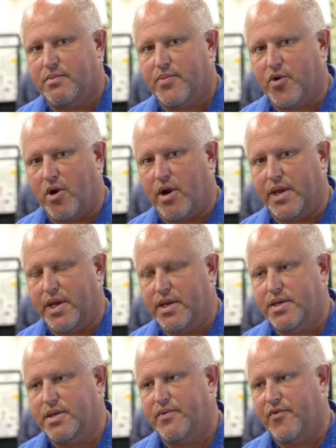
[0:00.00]

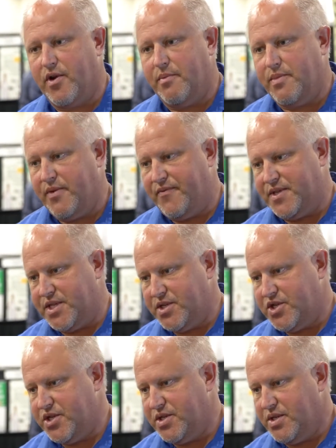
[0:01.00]
product from the
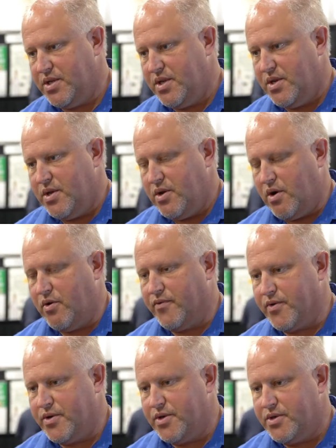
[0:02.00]
physician over